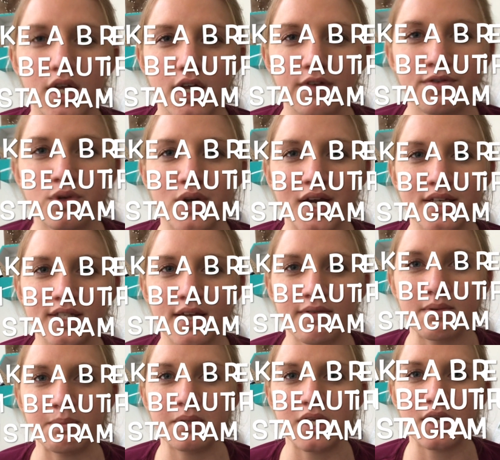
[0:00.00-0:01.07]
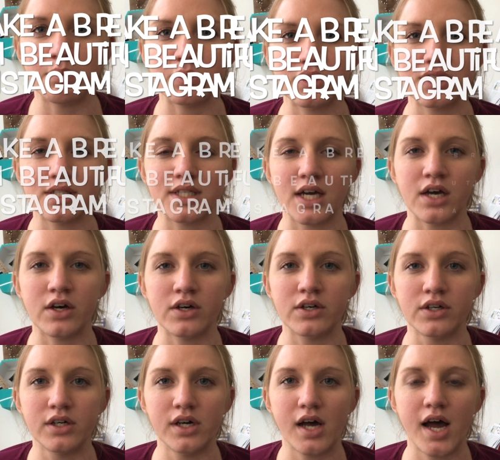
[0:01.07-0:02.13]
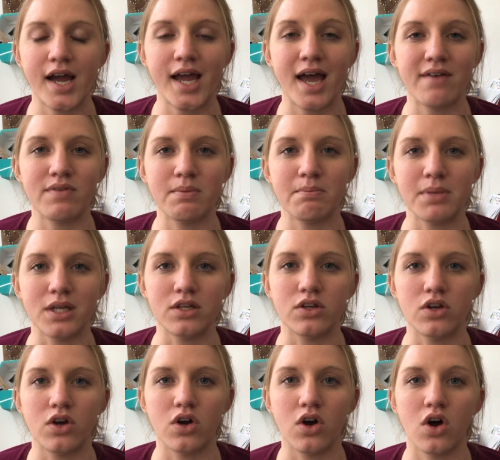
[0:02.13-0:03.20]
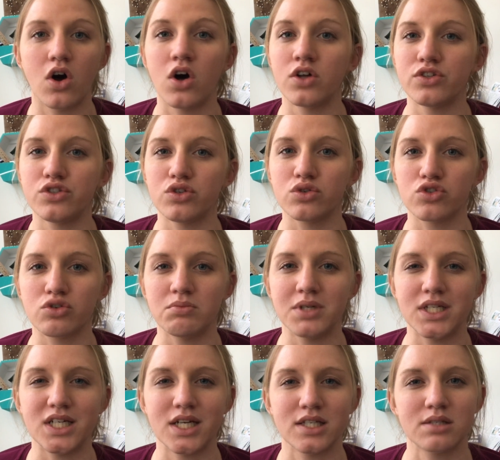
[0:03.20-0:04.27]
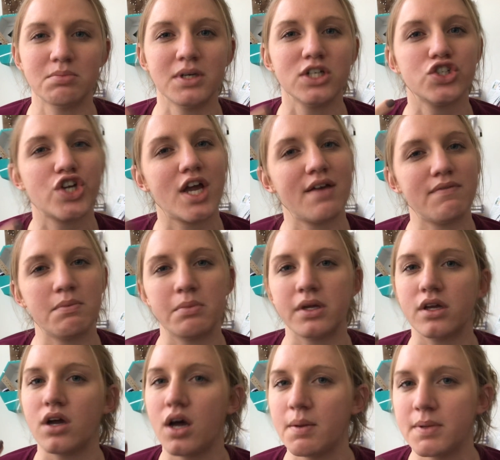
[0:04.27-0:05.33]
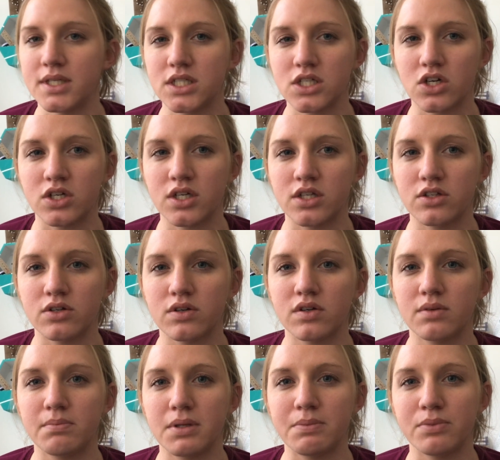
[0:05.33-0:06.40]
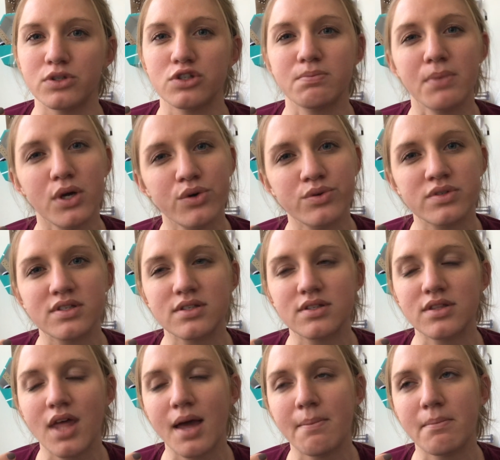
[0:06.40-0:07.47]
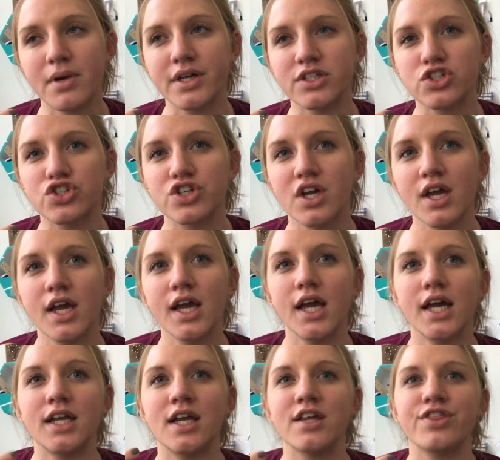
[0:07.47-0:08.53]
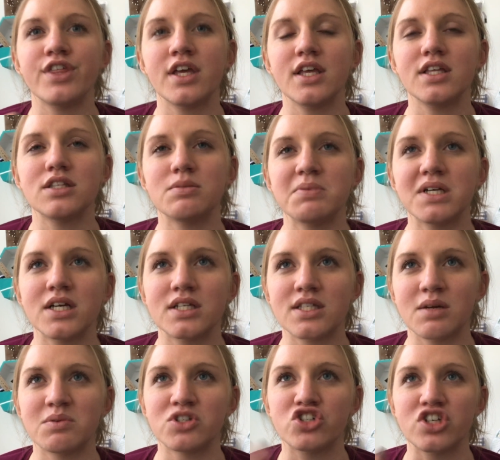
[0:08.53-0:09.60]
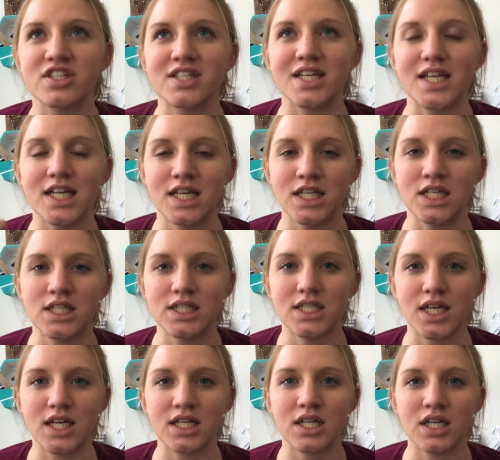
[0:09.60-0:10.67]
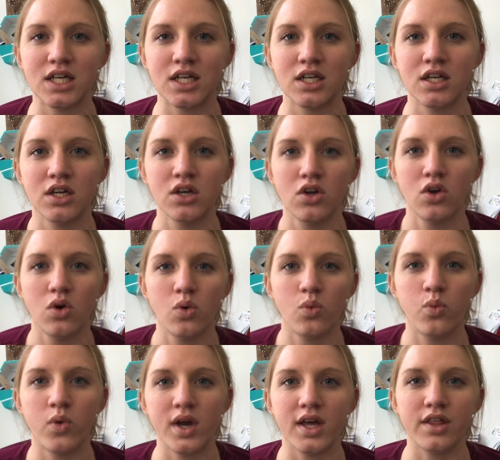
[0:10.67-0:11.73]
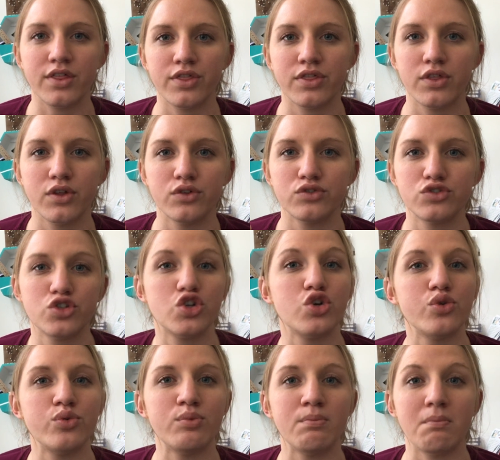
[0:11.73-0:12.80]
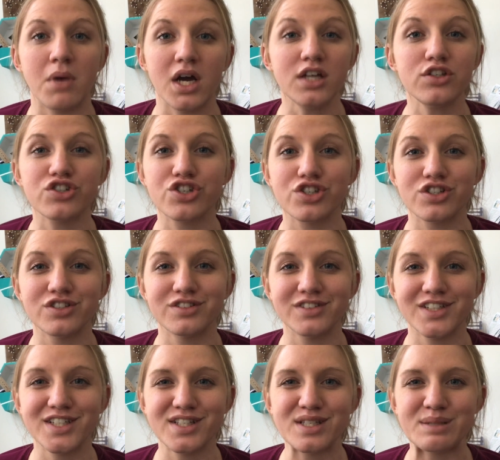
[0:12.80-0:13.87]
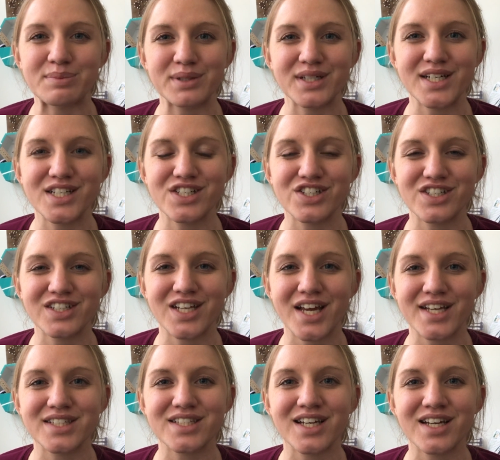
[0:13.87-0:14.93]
If you guys haven't been able to tell, I haven't been on social media as much. I haven't been commenting on other people's posts that much, and I think it's because I was just inundated with too much inspiration at